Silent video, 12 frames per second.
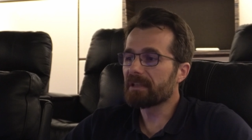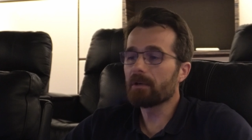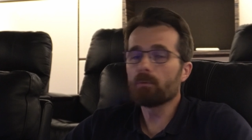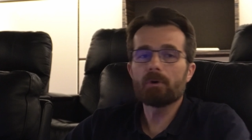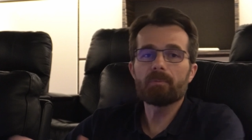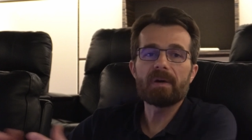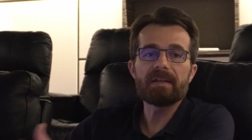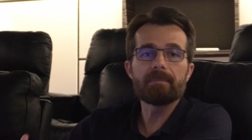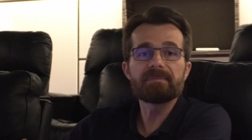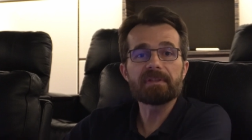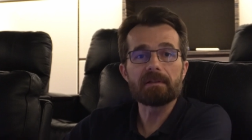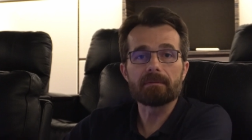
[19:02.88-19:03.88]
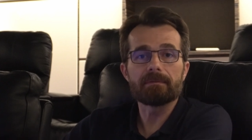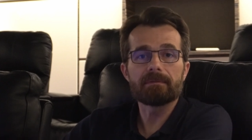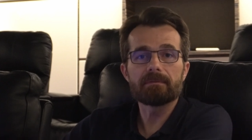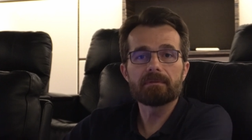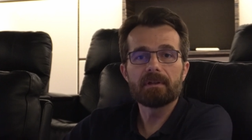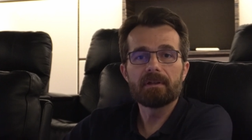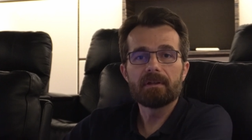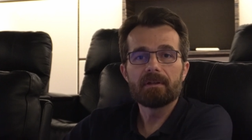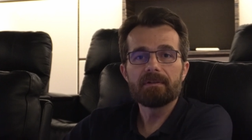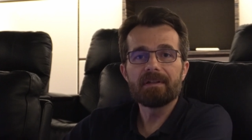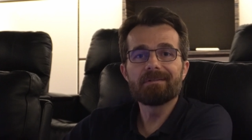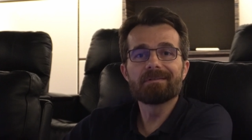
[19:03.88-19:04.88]
they can work by themselves.
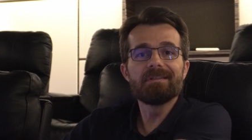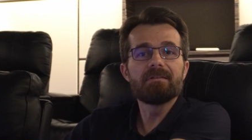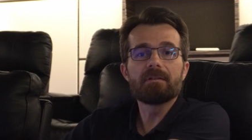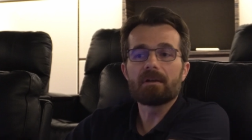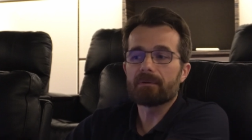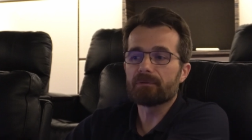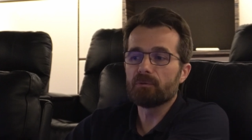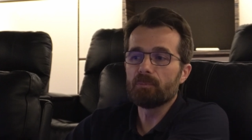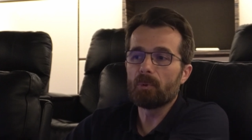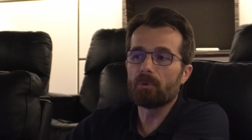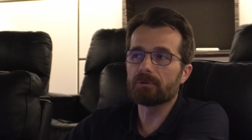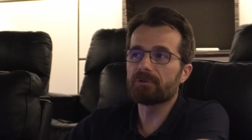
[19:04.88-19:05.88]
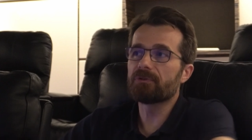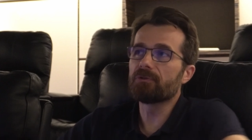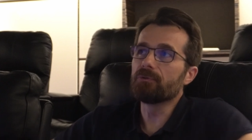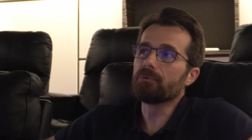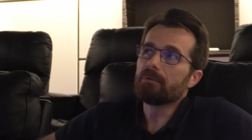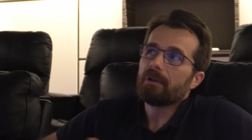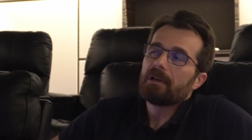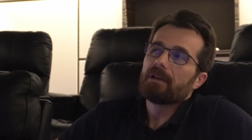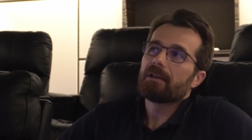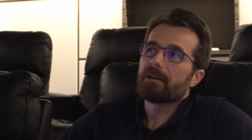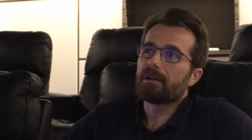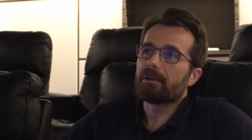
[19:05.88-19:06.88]
They don't need a lot of support to
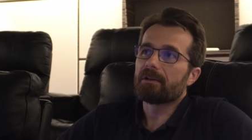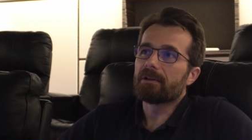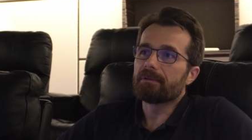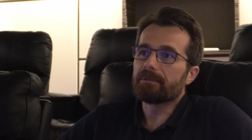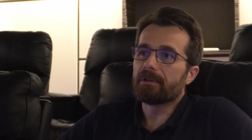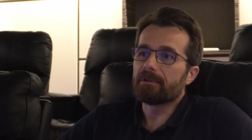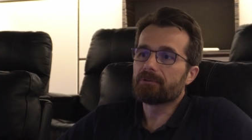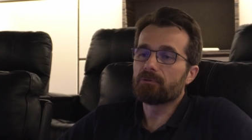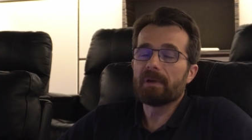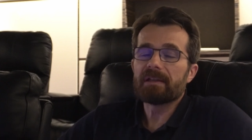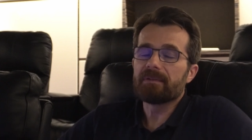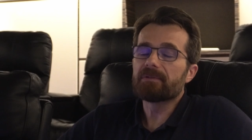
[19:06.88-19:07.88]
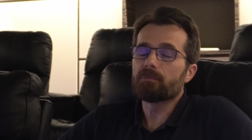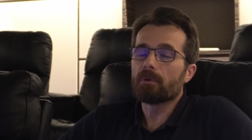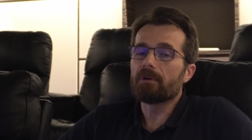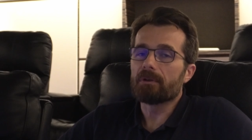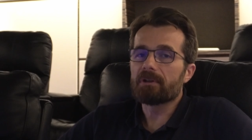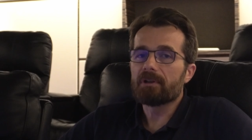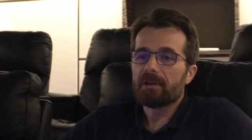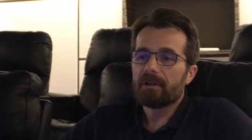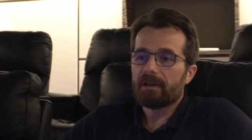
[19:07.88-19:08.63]
uh, to make this work,